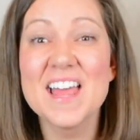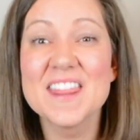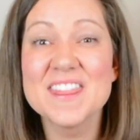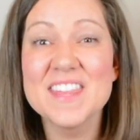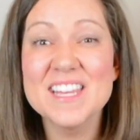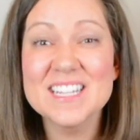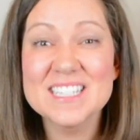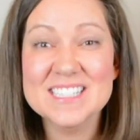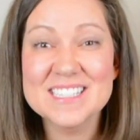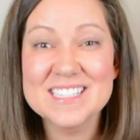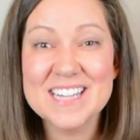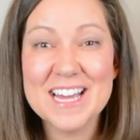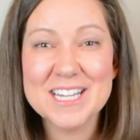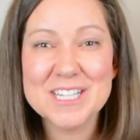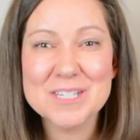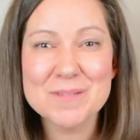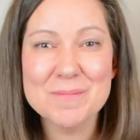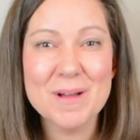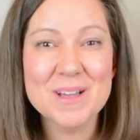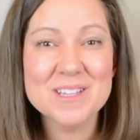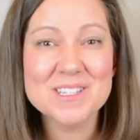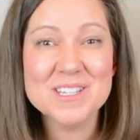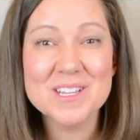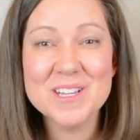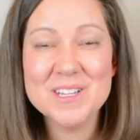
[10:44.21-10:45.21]
This next
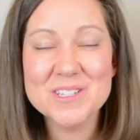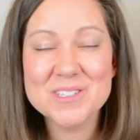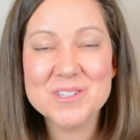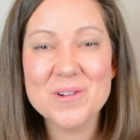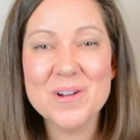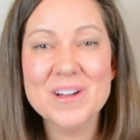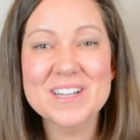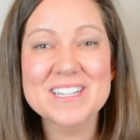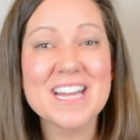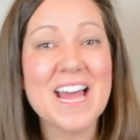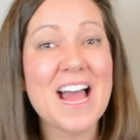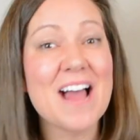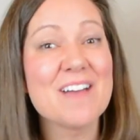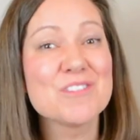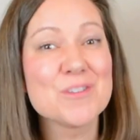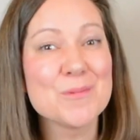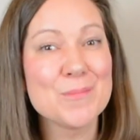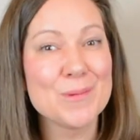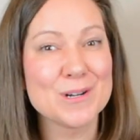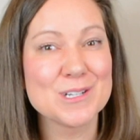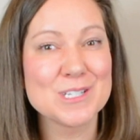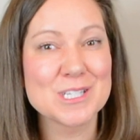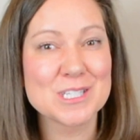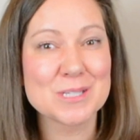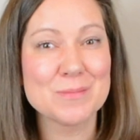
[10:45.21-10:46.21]
puzzle is going to have the
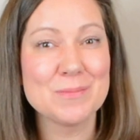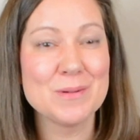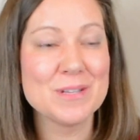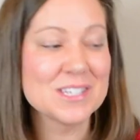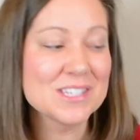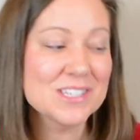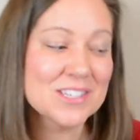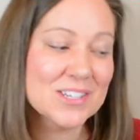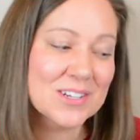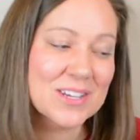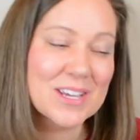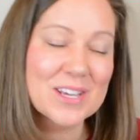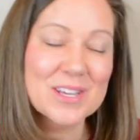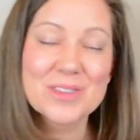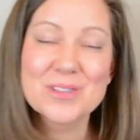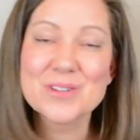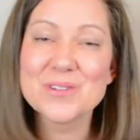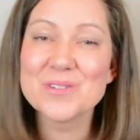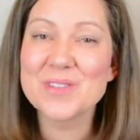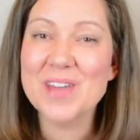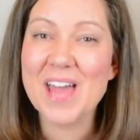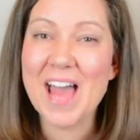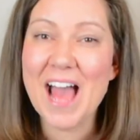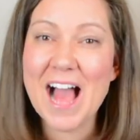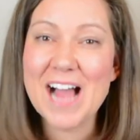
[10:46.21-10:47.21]
participants looking
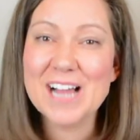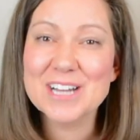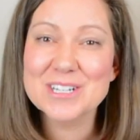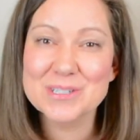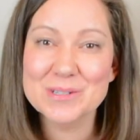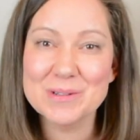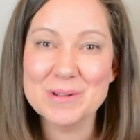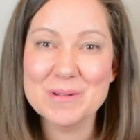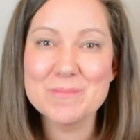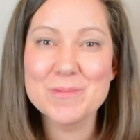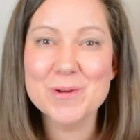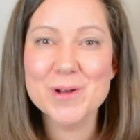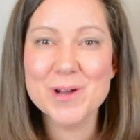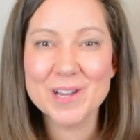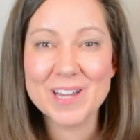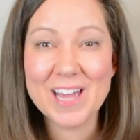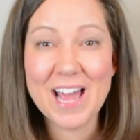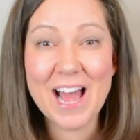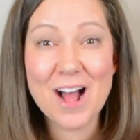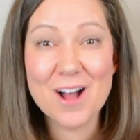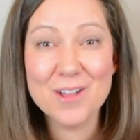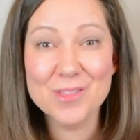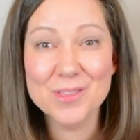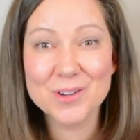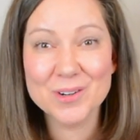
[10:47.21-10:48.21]
through the actual book,
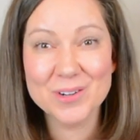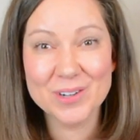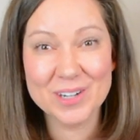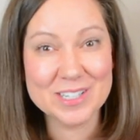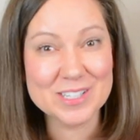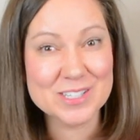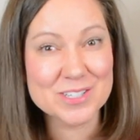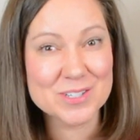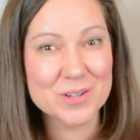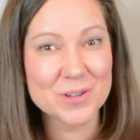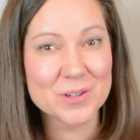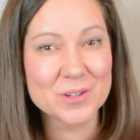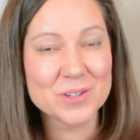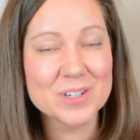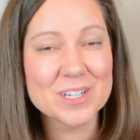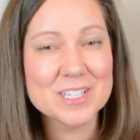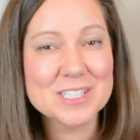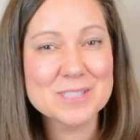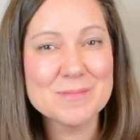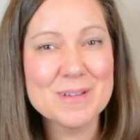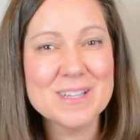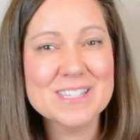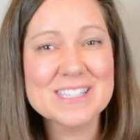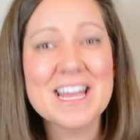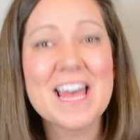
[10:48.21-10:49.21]
How the Grinch Stole
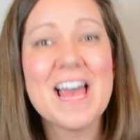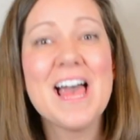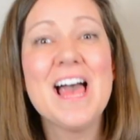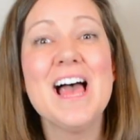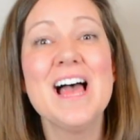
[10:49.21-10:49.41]
Christmas,